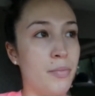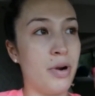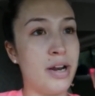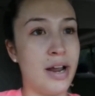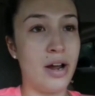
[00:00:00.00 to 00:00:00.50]

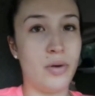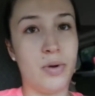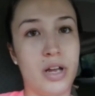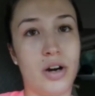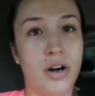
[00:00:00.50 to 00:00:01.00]
Right now,
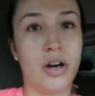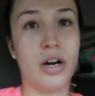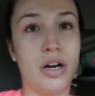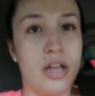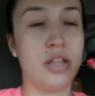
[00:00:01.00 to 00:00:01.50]
we
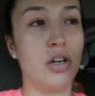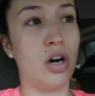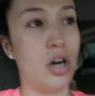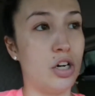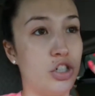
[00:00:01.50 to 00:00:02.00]
are in the
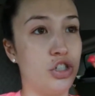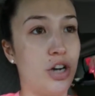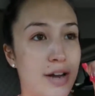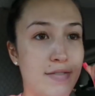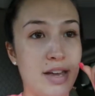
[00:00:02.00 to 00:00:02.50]
car
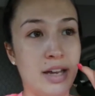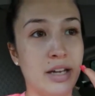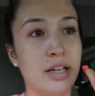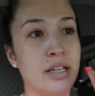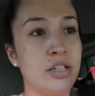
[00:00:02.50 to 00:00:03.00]
driving
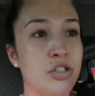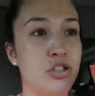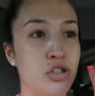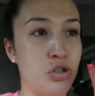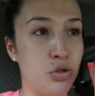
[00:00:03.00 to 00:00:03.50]

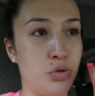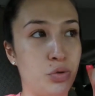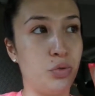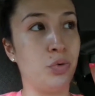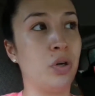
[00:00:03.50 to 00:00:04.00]
to
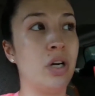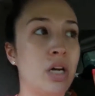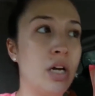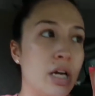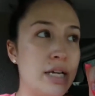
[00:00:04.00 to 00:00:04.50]

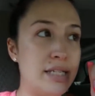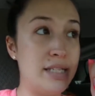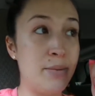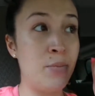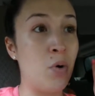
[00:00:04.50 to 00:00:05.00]

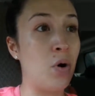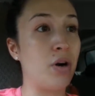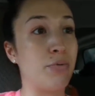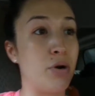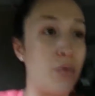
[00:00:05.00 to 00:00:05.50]
some
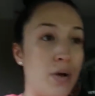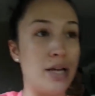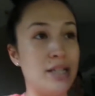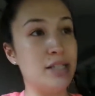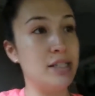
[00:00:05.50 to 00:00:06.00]
more ruins.